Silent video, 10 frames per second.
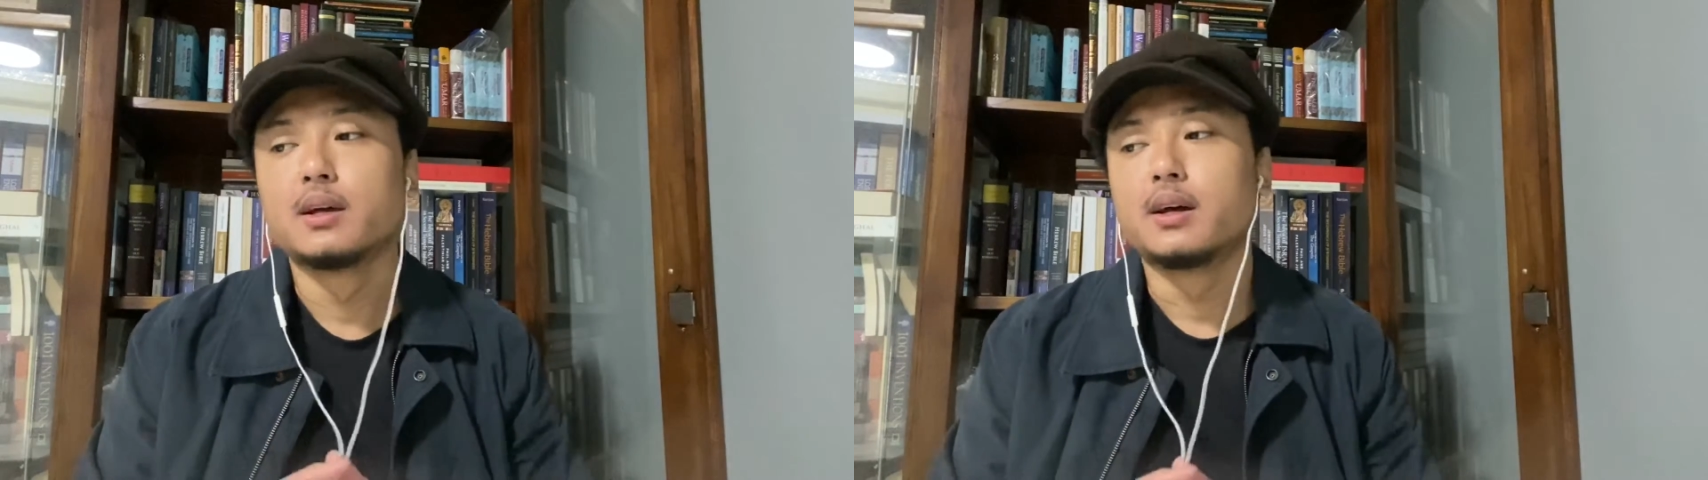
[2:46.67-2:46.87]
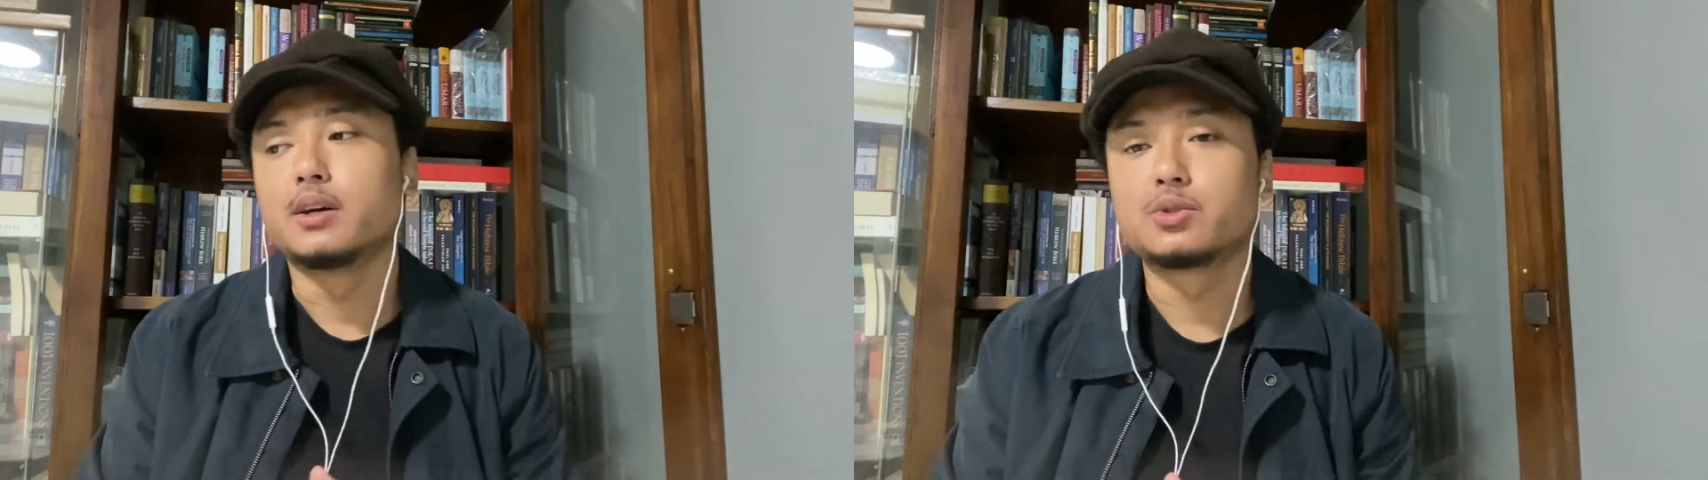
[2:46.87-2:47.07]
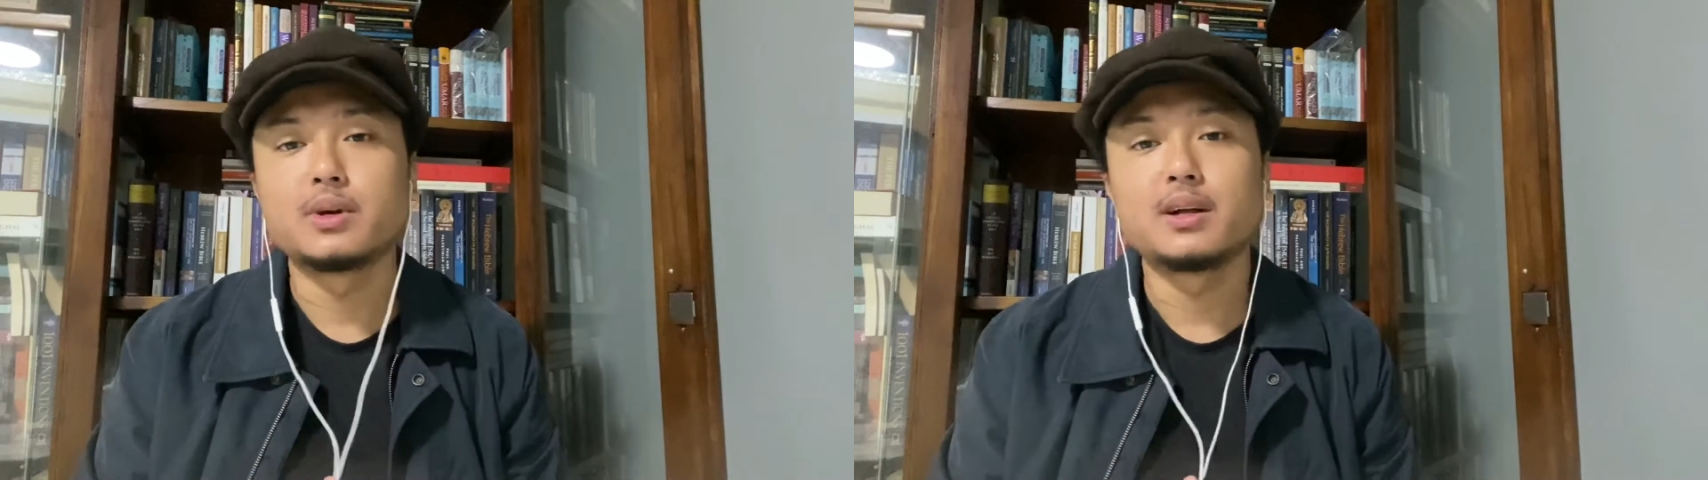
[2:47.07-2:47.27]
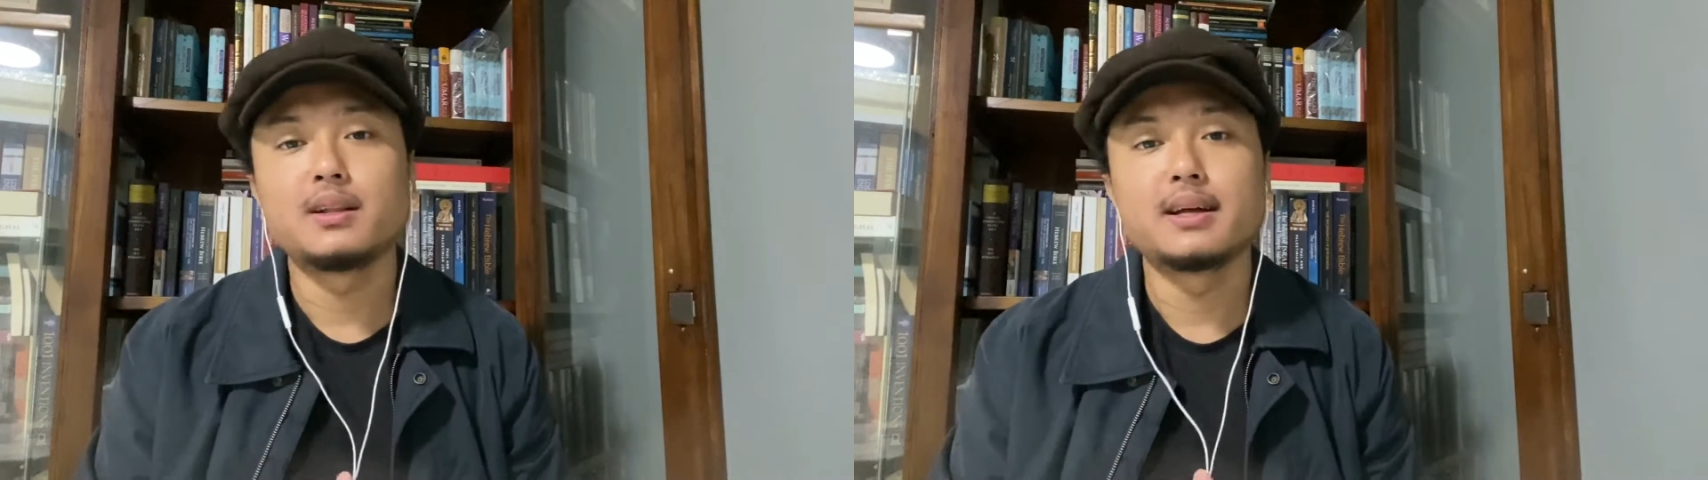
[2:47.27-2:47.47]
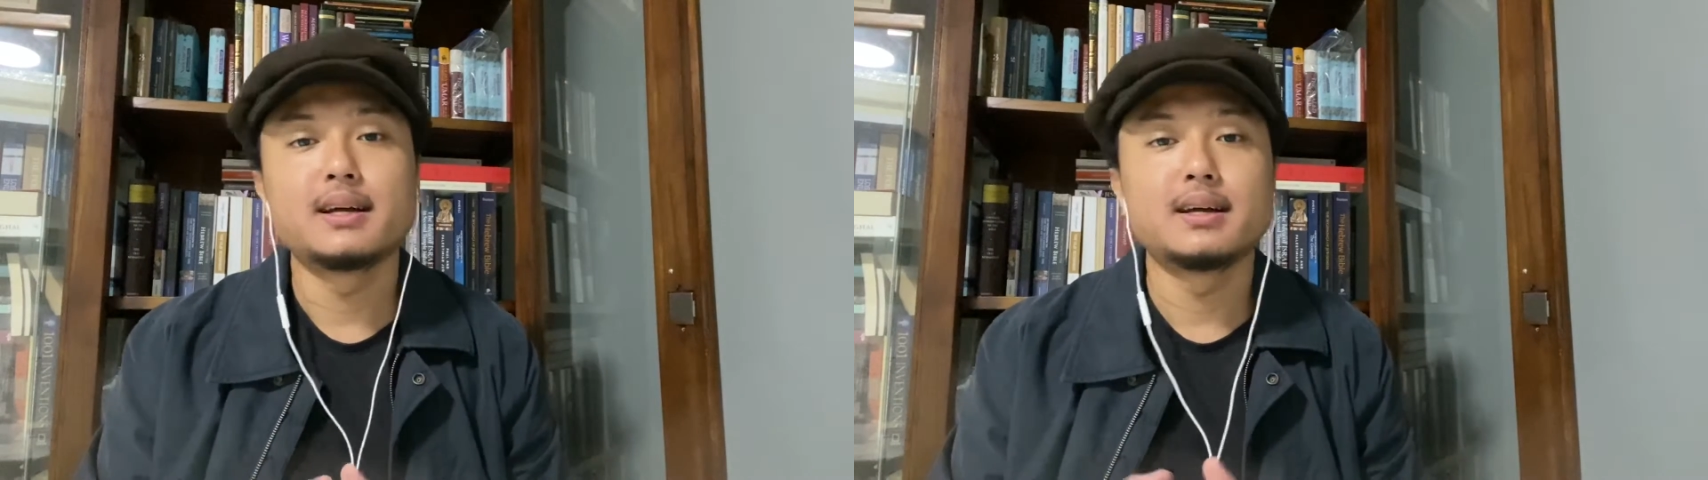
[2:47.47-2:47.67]
as well
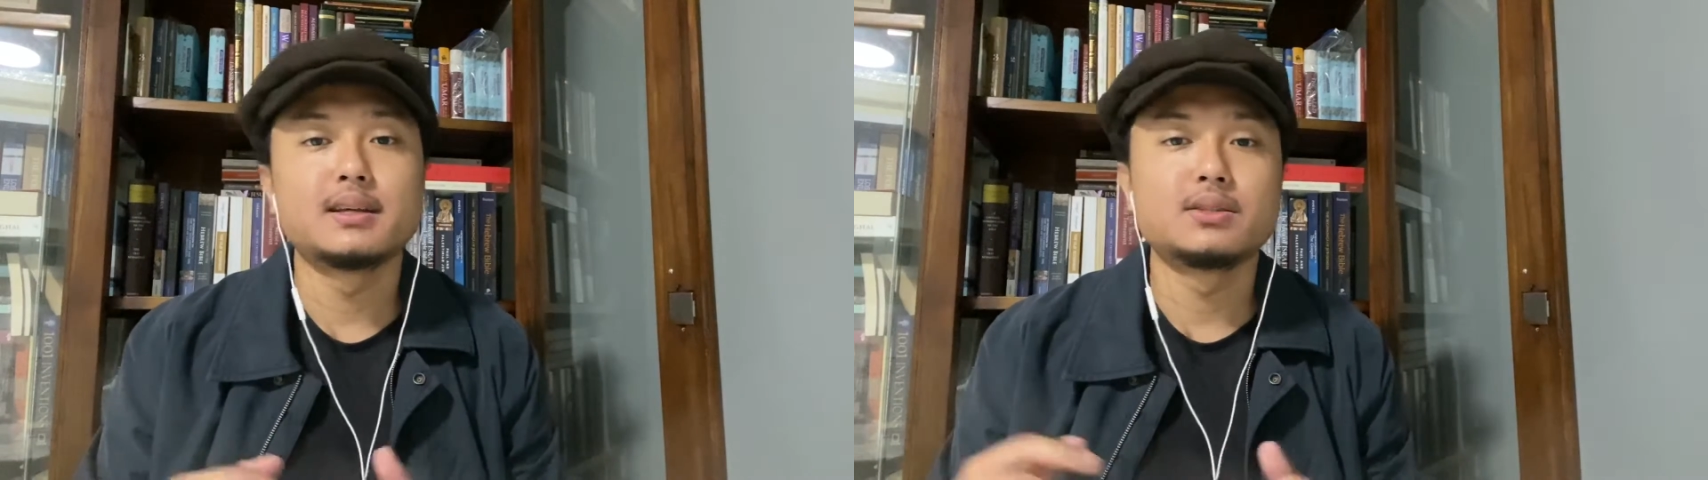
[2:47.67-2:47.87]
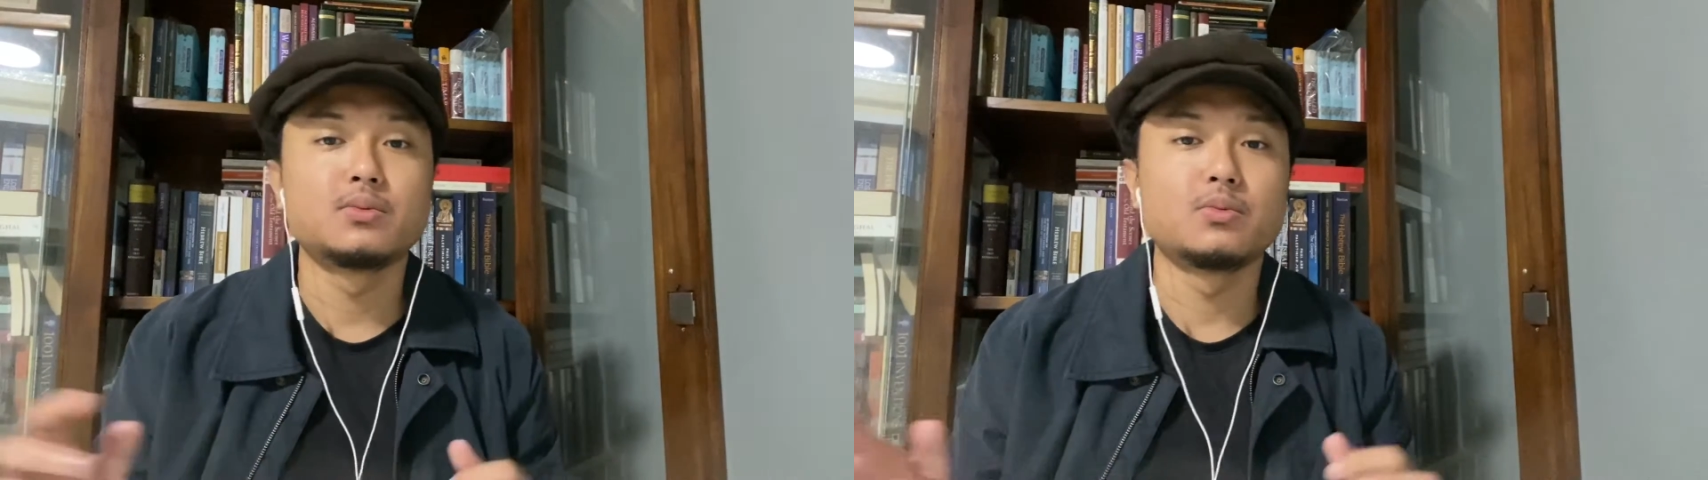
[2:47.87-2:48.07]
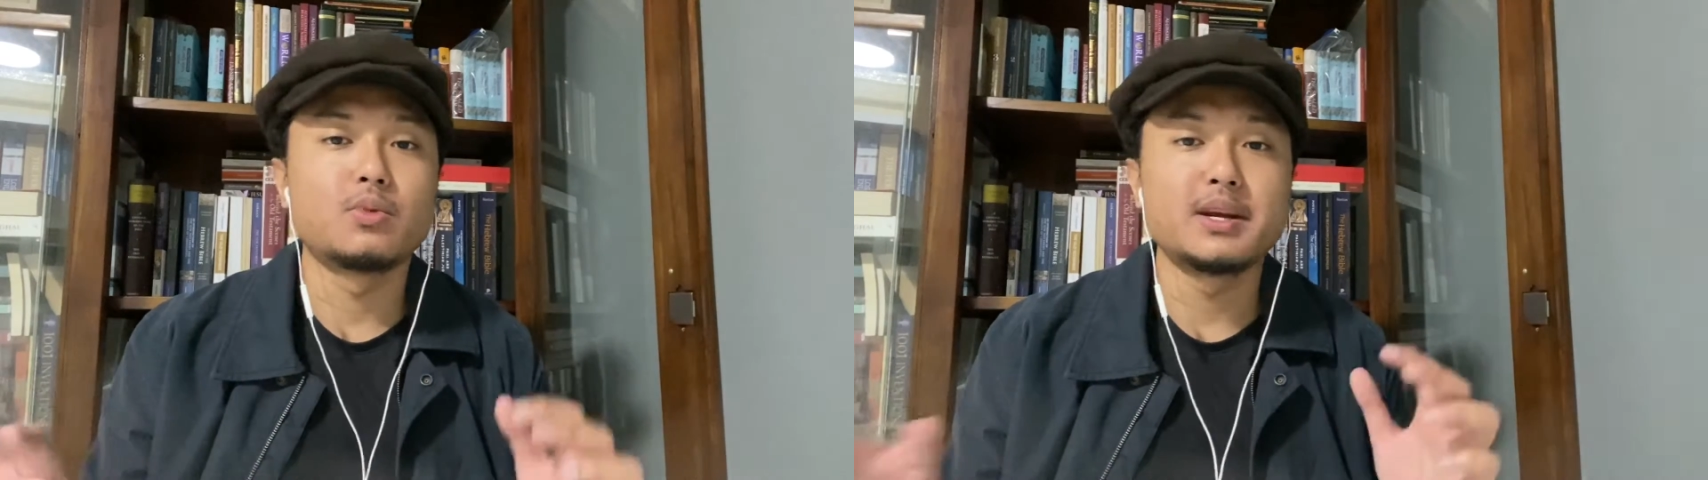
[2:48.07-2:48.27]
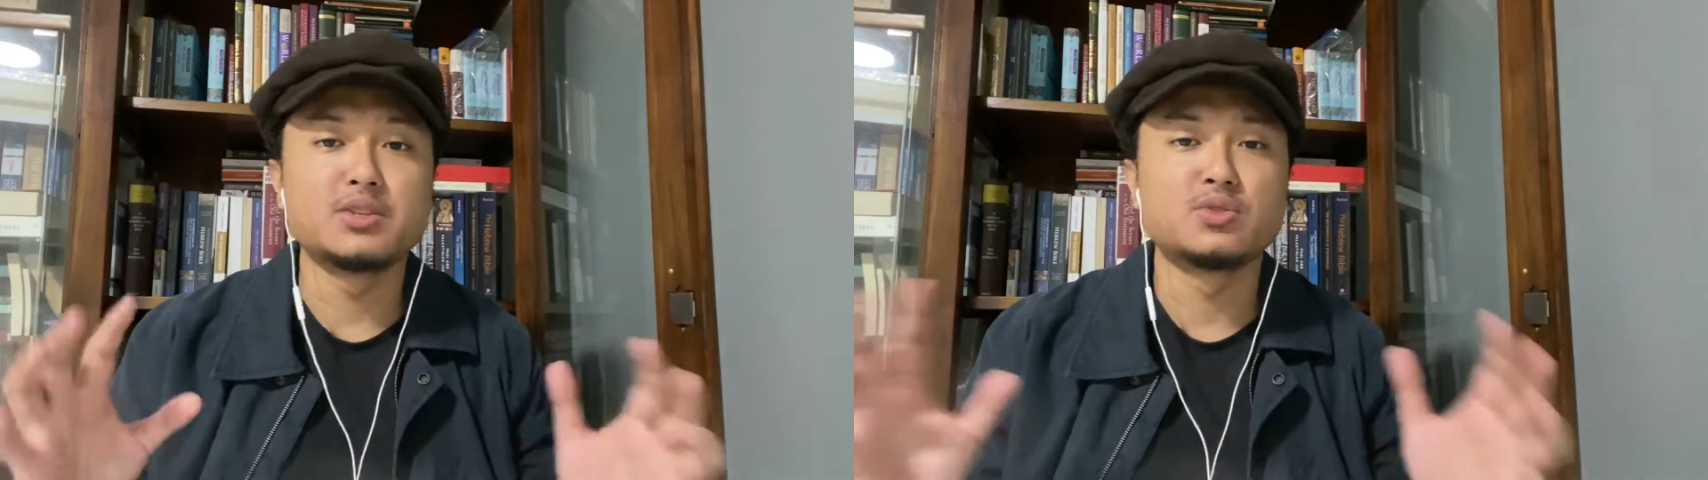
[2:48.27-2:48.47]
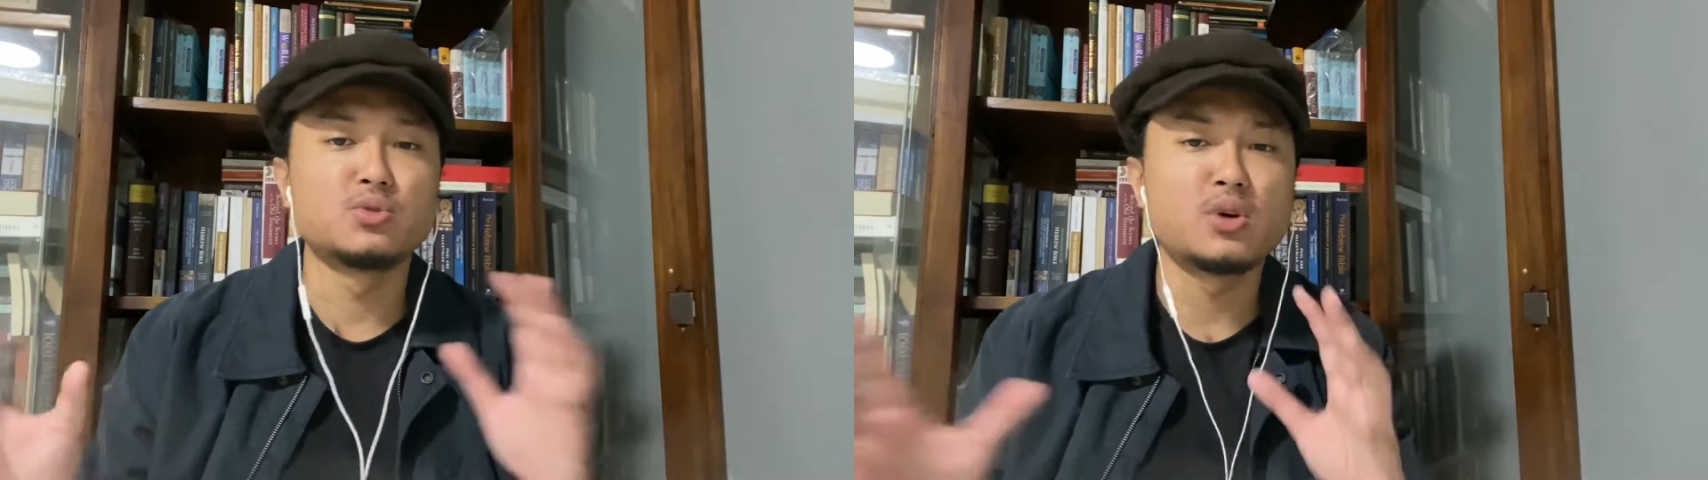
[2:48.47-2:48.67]
as what
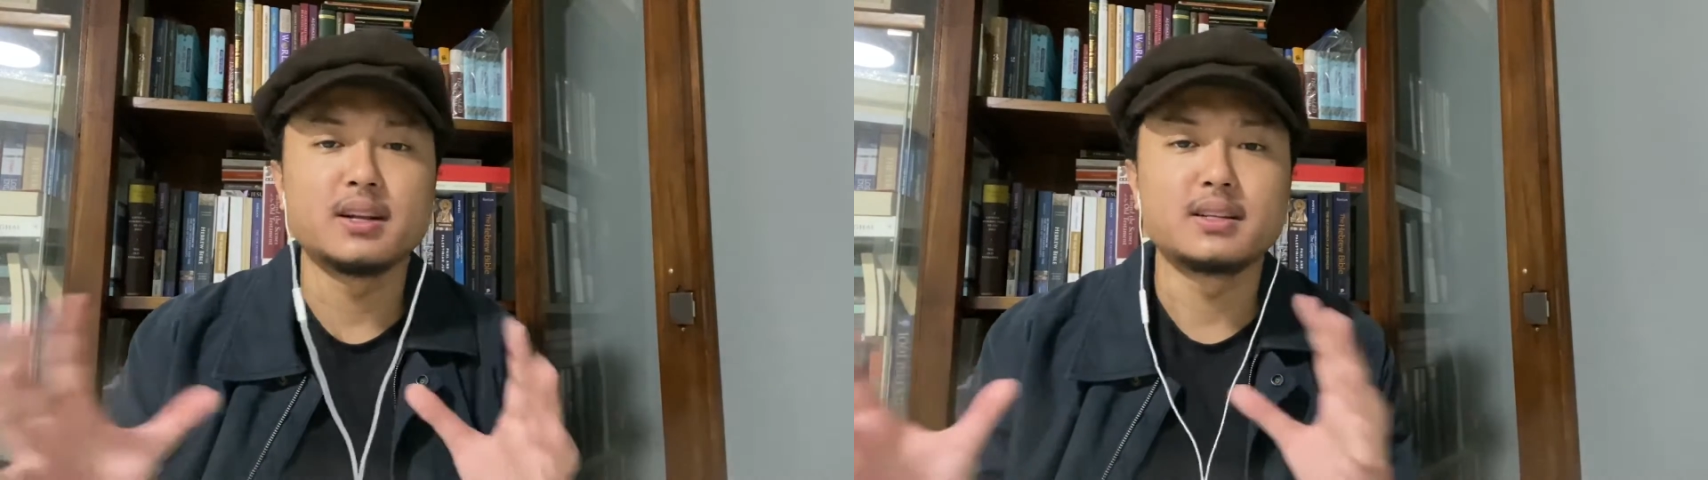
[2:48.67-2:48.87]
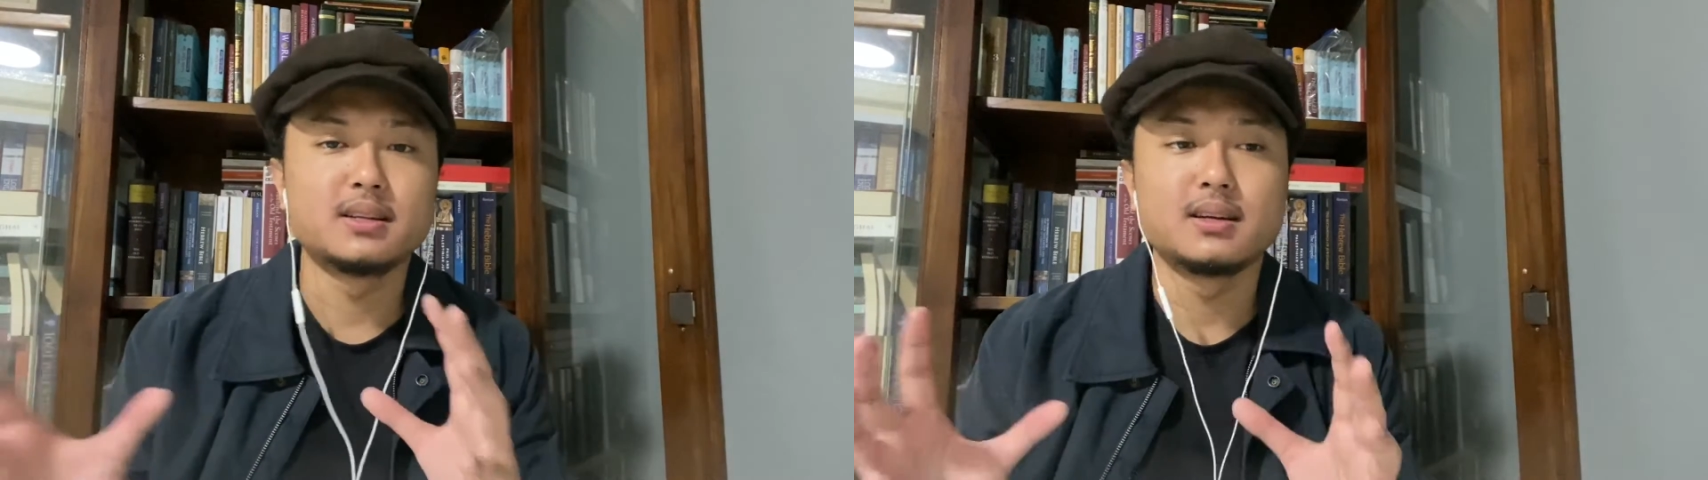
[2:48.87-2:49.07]
is not,